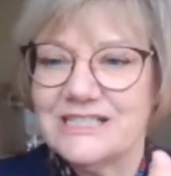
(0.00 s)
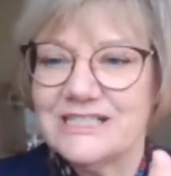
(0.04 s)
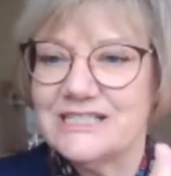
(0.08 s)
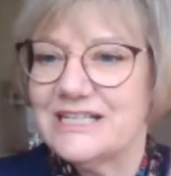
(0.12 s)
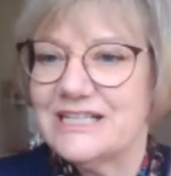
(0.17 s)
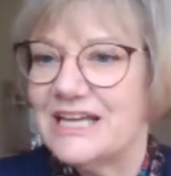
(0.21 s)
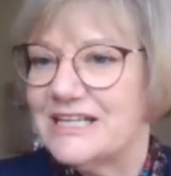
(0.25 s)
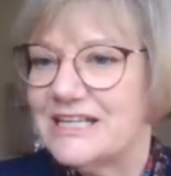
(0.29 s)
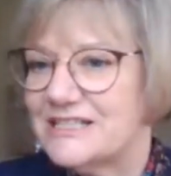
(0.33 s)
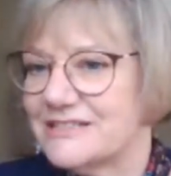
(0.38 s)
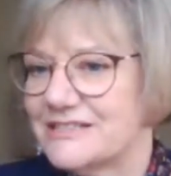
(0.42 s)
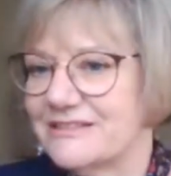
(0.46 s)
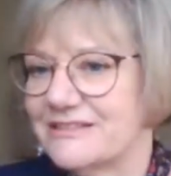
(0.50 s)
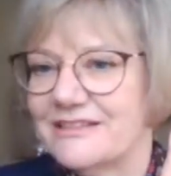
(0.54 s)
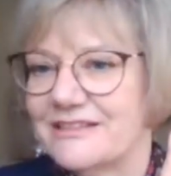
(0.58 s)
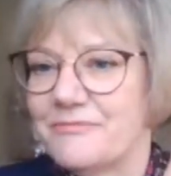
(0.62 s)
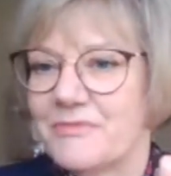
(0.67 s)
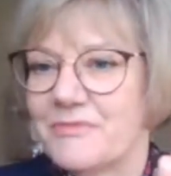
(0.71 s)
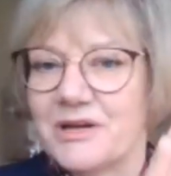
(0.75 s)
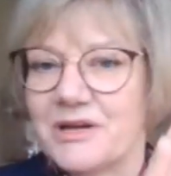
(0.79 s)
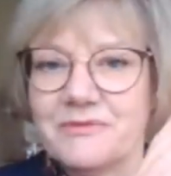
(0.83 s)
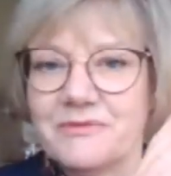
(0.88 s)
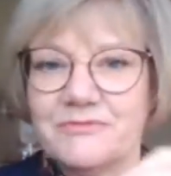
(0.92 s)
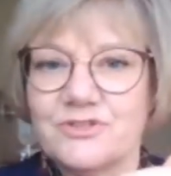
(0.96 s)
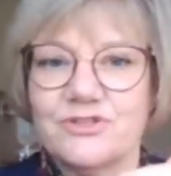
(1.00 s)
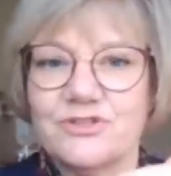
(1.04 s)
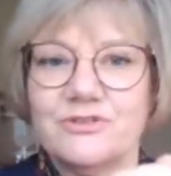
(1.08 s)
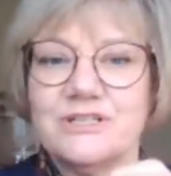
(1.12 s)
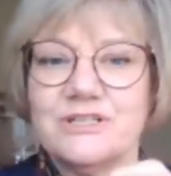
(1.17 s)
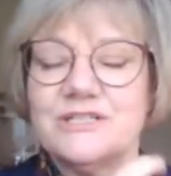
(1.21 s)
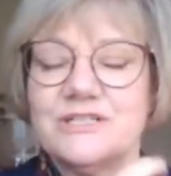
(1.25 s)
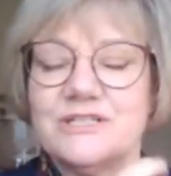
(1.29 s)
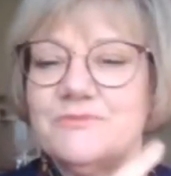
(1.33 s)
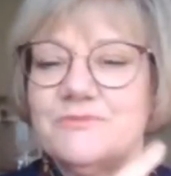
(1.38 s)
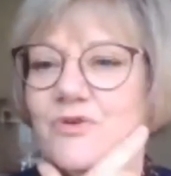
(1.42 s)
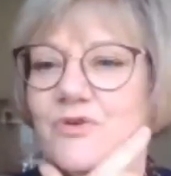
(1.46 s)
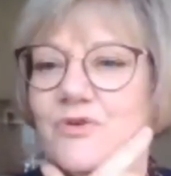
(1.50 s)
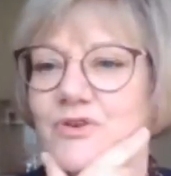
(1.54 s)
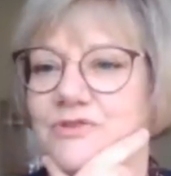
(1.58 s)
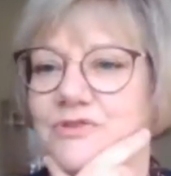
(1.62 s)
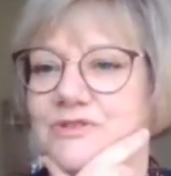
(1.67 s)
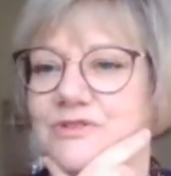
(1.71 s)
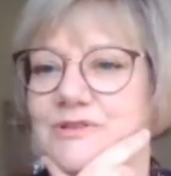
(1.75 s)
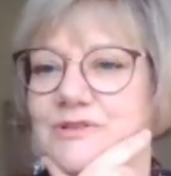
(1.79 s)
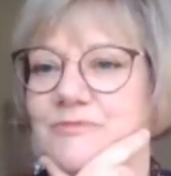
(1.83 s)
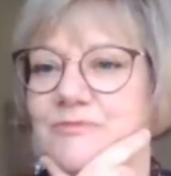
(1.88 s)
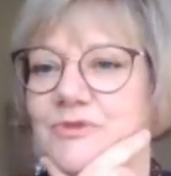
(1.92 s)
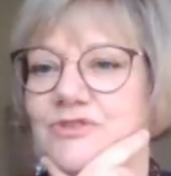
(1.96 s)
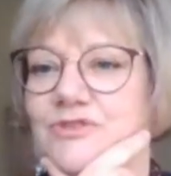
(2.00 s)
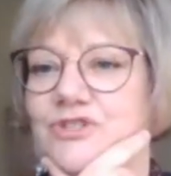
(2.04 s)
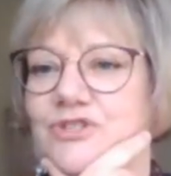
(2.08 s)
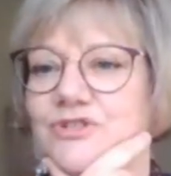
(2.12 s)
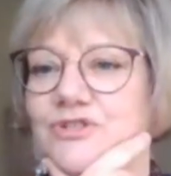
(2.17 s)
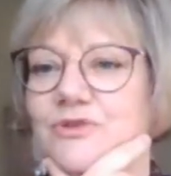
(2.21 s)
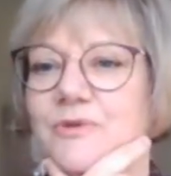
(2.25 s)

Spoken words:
and they might join tomorrow, so I'm not sure.